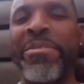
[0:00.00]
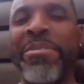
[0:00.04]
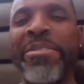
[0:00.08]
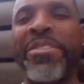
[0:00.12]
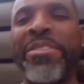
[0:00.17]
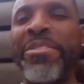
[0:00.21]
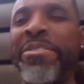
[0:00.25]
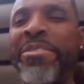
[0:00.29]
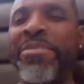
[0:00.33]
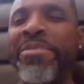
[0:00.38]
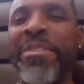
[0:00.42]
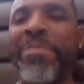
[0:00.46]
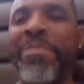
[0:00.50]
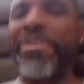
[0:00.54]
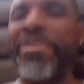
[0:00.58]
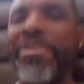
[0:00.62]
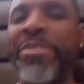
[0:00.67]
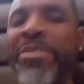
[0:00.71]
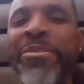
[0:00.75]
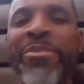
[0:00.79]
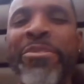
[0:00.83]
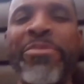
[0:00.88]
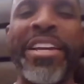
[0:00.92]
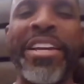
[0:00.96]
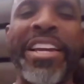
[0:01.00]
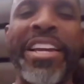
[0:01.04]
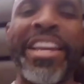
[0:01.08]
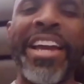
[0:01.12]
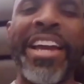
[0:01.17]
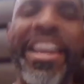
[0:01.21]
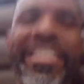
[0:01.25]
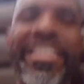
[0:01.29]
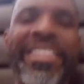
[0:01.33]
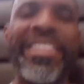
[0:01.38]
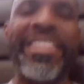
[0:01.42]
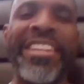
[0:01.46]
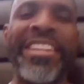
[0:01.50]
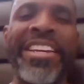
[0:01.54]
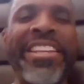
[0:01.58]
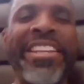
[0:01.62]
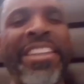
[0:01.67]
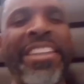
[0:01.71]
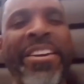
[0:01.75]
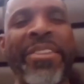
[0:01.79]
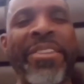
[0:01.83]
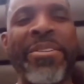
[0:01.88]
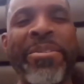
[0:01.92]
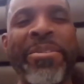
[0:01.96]
you, you, I'm gonna use what I got to get
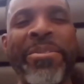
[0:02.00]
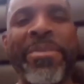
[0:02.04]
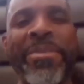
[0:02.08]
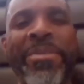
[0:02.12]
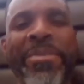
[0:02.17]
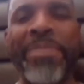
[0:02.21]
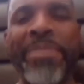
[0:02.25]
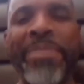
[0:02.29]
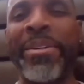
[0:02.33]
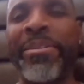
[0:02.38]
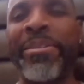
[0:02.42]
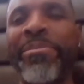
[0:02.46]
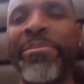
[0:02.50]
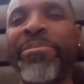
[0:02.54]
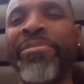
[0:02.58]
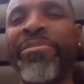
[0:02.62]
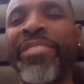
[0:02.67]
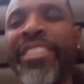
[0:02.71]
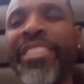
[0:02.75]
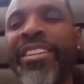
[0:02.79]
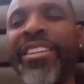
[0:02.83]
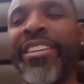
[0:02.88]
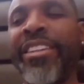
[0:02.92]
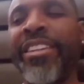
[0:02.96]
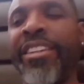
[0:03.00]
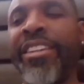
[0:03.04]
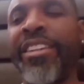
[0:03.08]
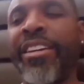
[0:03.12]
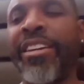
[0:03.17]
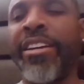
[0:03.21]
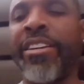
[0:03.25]
there. You know what I mean? Mm-hmm.